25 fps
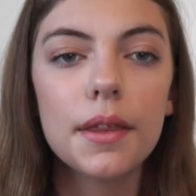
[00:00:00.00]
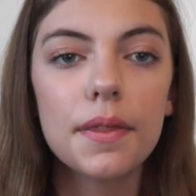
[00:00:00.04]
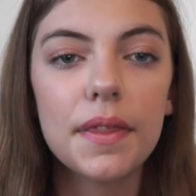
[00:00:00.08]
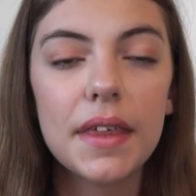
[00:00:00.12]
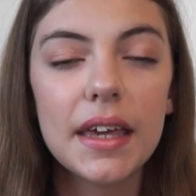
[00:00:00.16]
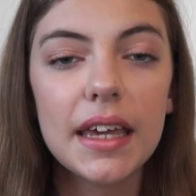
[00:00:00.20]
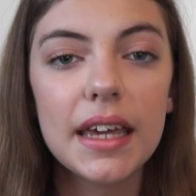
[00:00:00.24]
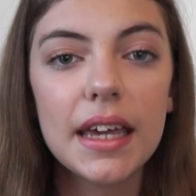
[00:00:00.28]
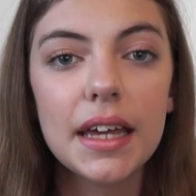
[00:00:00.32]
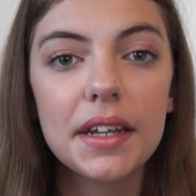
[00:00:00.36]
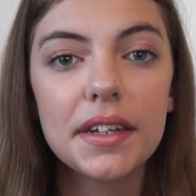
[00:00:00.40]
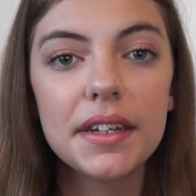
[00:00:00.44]

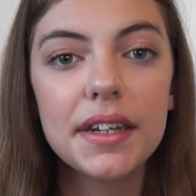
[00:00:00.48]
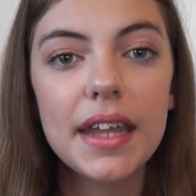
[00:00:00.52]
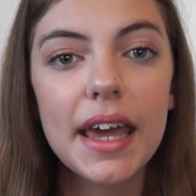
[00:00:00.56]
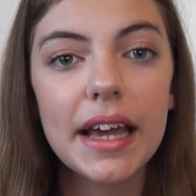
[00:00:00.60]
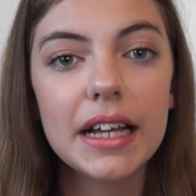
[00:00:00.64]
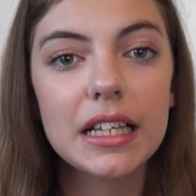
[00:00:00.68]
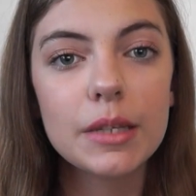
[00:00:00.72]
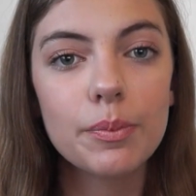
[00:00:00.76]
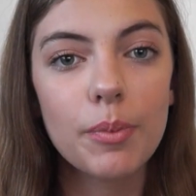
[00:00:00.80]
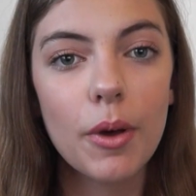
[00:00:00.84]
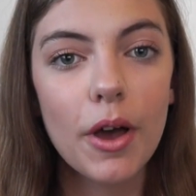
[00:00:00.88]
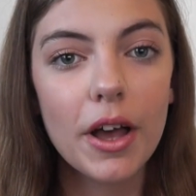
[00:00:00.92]
The
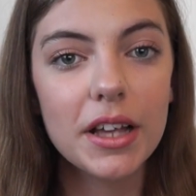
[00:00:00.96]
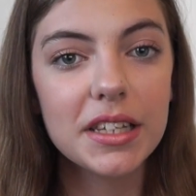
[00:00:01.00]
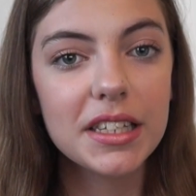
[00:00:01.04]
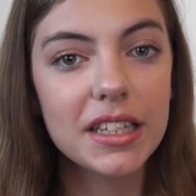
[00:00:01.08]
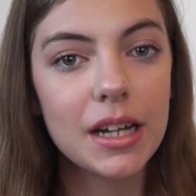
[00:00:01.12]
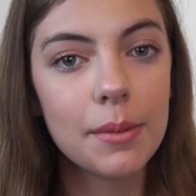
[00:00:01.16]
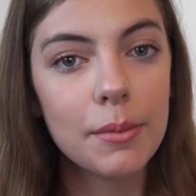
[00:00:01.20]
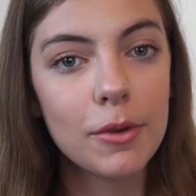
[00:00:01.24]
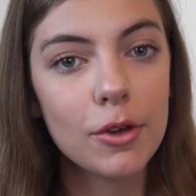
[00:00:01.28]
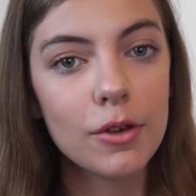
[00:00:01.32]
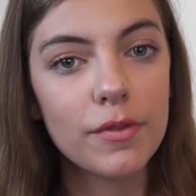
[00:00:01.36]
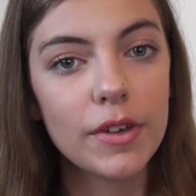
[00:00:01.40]
next
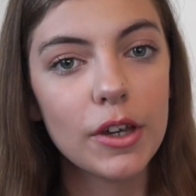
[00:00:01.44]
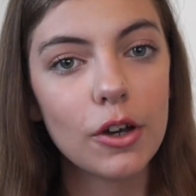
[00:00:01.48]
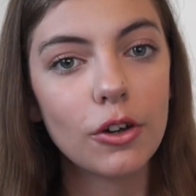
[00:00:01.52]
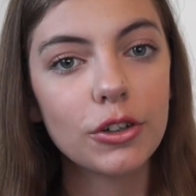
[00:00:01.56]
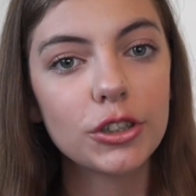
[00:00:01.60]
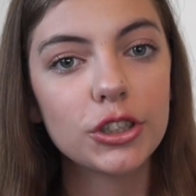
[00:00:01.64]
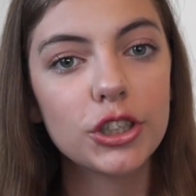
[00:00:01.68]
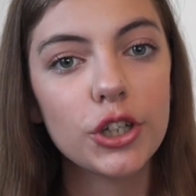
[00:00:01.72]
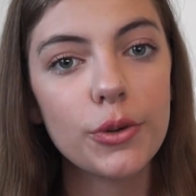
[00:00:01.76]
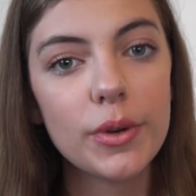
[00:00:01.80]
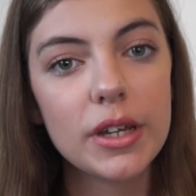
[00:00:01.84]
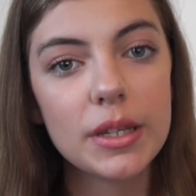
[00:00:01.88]
person I'm moving
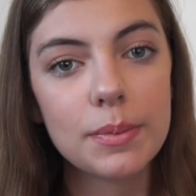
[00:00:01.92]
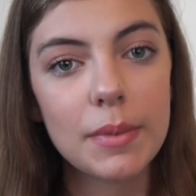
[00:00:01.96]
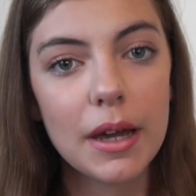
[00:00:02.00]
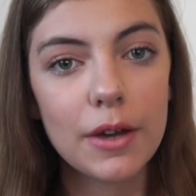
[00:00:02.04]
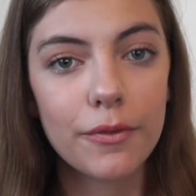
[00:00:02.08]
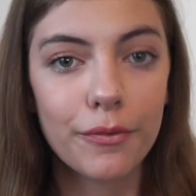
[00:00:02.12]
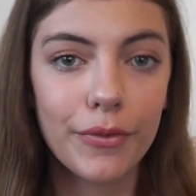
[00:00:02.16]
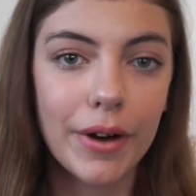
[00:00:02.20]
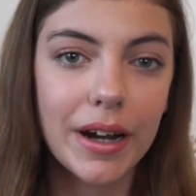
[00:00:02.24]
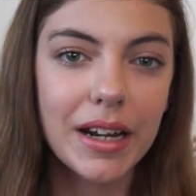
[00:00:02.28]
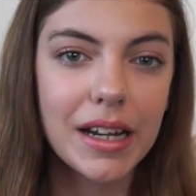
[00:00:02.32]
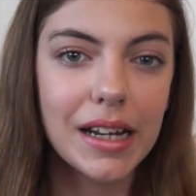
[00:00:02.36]
on to is
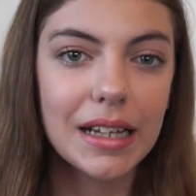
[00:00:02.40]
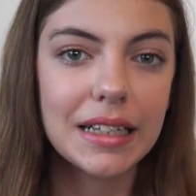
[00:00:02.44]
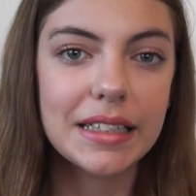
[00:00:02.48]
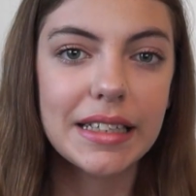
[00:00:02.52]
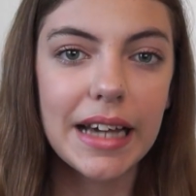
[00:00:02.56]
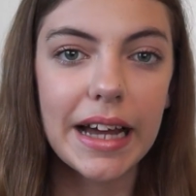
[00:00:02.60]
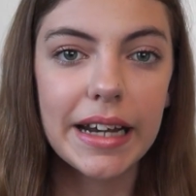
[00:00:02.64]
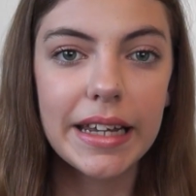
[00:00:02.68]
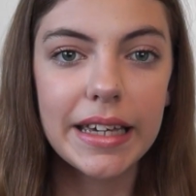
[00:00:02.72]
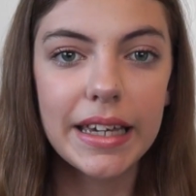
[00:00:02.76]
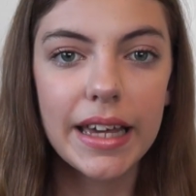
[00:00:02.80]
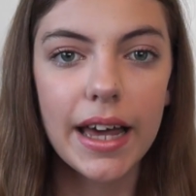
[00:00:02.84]
my friend
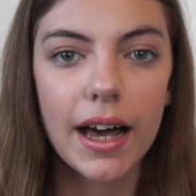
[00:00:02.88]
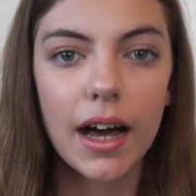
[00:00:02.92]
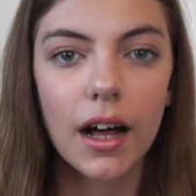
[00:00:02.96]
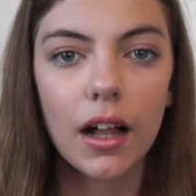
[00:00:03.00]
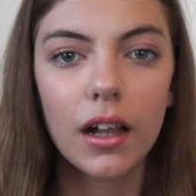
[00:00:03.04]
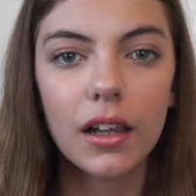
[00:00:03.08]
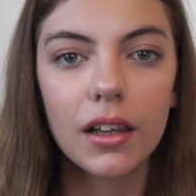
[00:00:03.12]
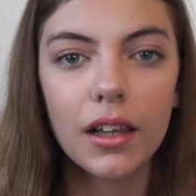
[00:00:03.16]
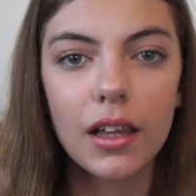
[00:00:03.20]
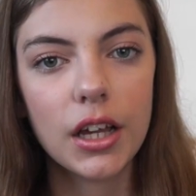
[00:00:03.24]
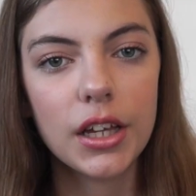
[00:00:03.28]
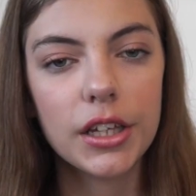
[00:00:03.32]

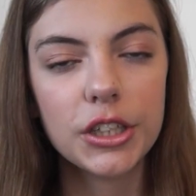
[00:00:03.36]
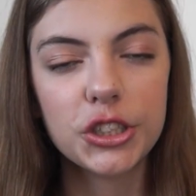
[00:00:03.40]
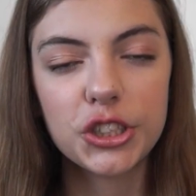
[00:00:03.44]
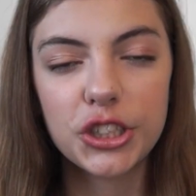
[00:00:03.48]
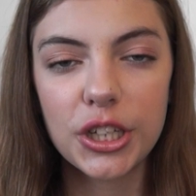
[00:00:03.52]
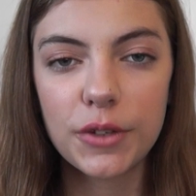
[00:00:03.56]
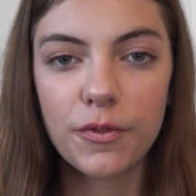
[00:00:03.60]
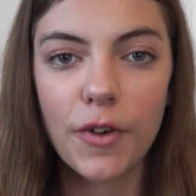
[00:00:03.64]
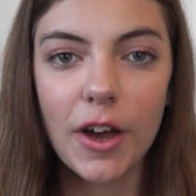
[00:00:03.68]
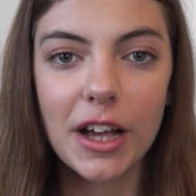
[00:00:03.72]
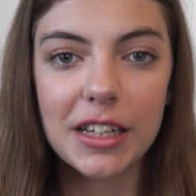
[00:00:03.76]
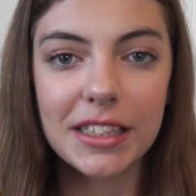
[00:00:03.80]
Danielle.
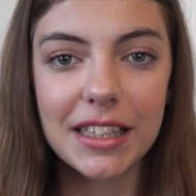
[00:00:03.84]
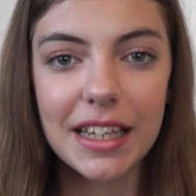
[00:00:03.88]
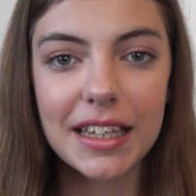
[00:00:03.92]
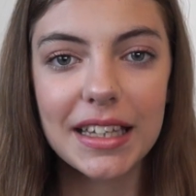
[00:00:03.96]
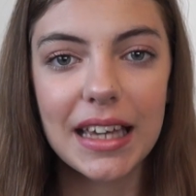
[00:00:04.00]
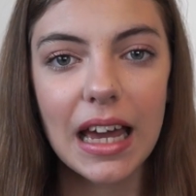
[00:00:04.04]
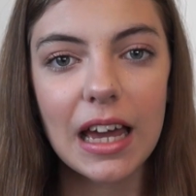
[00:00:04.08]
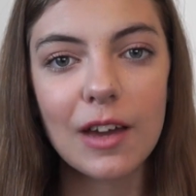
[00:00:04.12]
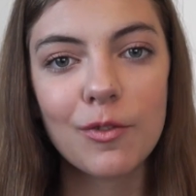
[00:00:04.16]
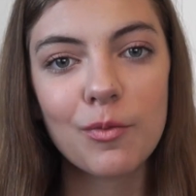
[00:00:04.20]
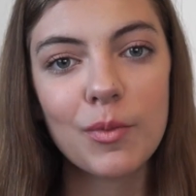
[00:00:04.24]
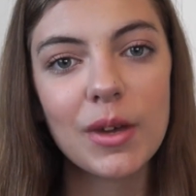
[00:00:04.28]
She firstly
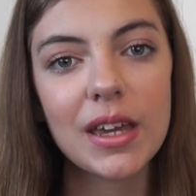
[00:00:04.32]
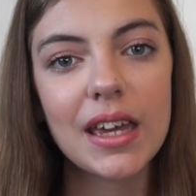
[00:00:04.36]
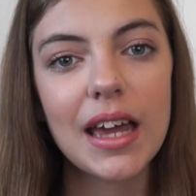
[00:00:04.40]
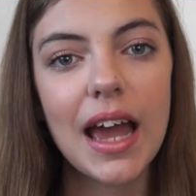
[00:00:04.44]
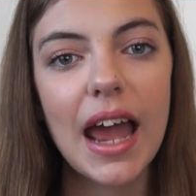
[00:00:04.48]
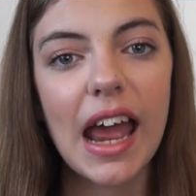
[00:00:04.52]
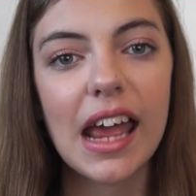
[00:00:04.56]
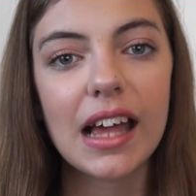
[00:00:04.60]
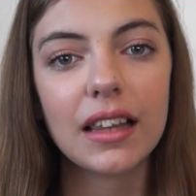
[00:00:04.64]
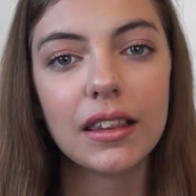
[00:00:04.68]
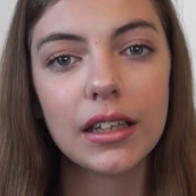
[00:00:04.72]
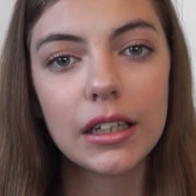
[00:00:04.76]
gave me
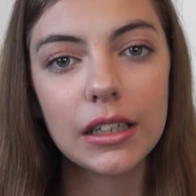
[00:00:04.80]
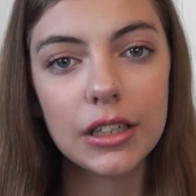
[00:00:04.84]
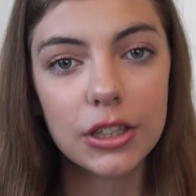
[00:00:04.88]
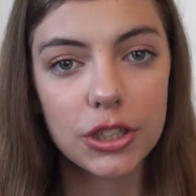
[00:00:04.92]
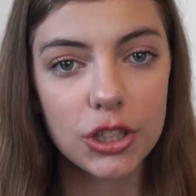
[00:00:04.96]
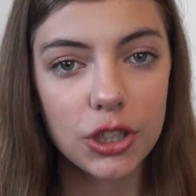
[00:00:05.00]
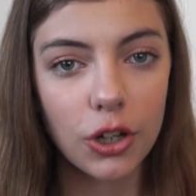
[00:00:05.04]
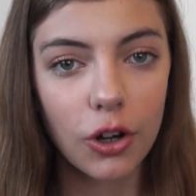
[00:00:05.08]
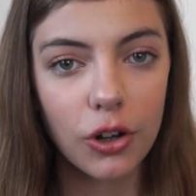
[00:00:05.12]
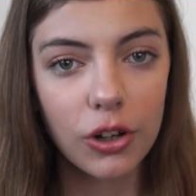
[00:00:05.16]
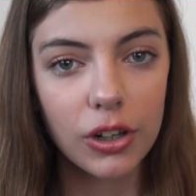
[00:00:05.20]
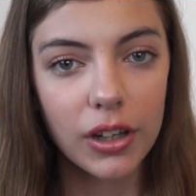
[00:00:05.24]
a
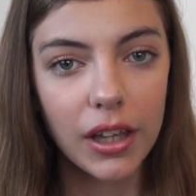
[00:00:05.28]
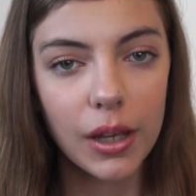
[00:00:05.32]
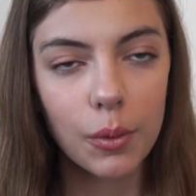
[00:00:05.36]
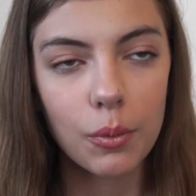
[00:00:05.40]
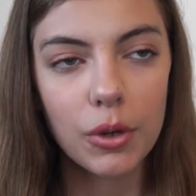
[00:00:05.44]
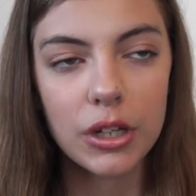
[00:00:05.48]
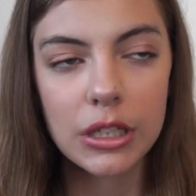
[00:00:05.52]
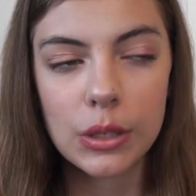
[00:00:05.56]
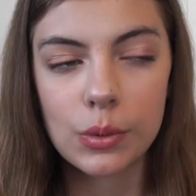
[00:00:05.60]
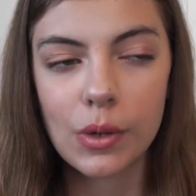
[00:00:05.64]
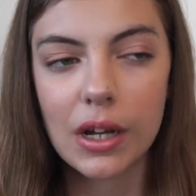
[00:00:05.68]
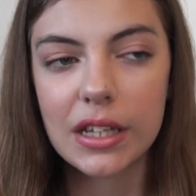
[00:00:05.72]
Lindt chocolate,
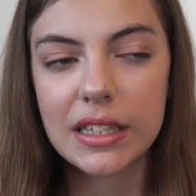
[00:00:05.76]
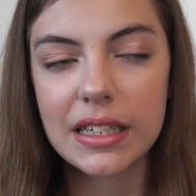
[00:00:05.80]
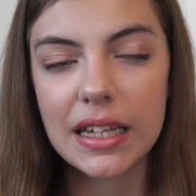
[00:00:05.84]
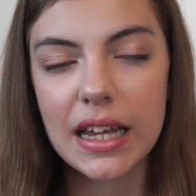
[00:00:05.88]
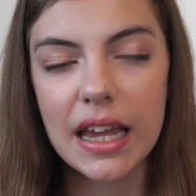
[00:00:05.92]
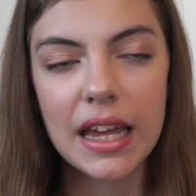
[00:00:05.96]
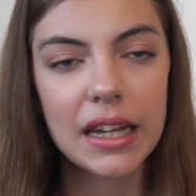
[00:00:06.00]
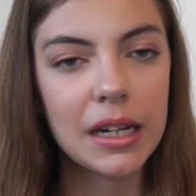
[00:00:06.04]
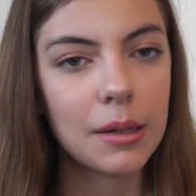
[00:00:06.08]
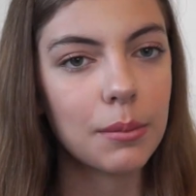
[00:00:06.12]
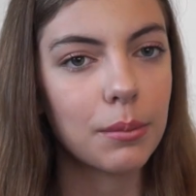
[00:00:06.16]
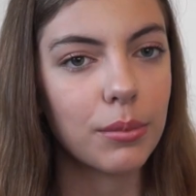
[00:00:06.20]
which was
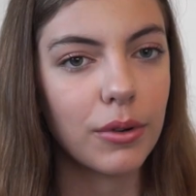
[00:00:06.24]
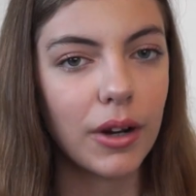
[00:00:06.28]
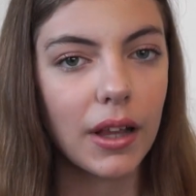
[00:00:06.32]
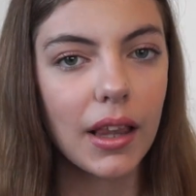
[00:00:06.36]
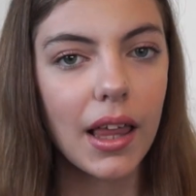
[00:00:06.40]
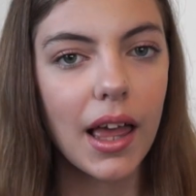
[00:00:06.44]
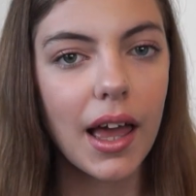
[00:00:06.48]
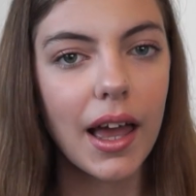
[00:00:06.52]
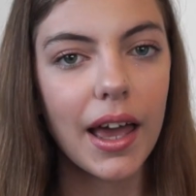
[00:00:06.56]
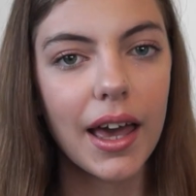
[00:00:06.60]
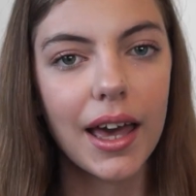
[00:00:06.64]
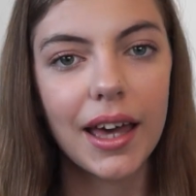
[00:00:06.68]
an
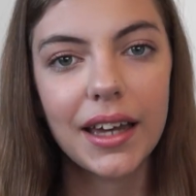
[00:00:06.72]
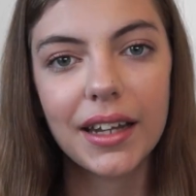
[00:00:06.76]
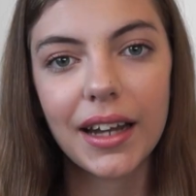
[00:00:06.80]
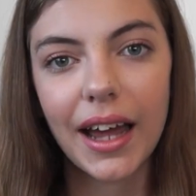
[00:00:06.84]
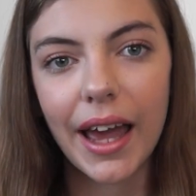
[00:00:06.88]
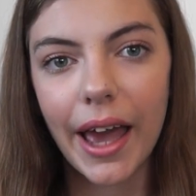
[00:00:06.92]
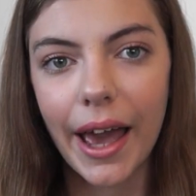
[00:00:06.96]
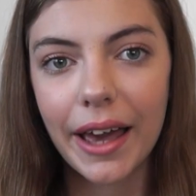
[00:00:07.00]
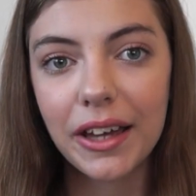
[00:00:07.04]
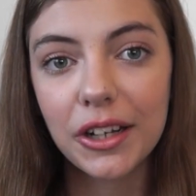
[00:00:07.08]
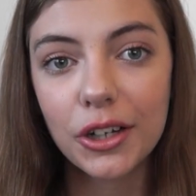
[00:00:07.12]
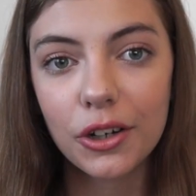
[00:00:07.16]
umbrella,
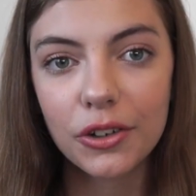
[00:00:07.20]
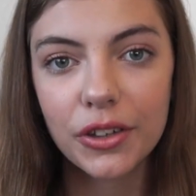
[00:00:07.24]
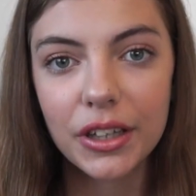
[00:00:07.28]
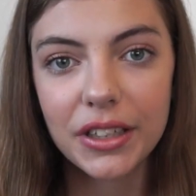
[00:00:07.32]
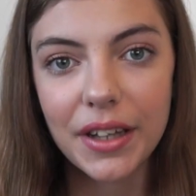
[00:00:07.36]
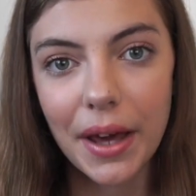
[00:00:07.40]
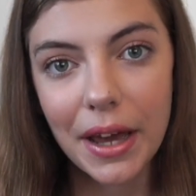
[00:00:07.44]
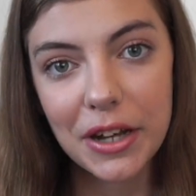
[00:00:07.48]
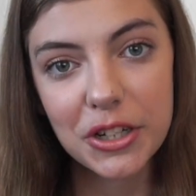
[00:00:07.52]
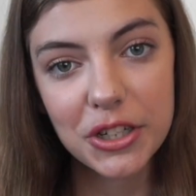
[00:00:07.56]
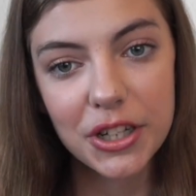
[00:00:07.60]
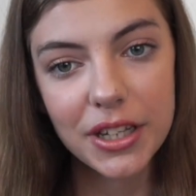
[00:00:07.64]
and I ate it on the
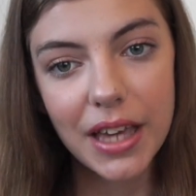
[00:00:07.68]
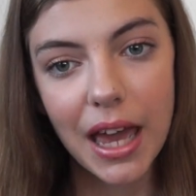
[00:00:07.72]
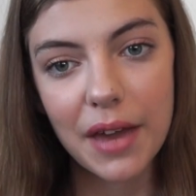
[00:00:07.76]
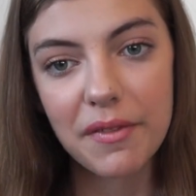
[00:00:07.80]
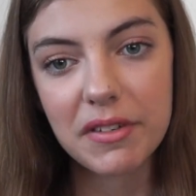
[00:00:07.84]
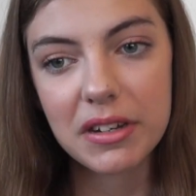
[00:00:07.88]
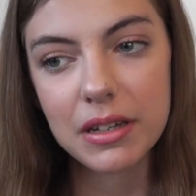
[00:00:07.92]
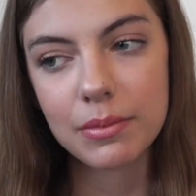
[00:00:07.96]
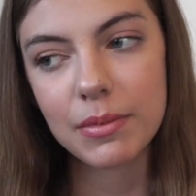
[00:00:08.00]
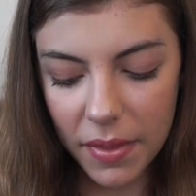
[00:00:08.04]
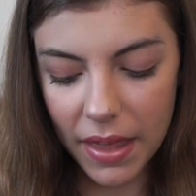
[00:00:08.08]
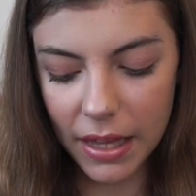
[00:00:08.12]
day she
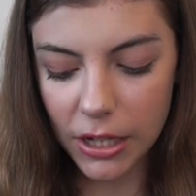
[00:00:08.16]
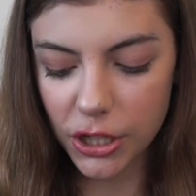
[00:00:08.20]
gave it to me.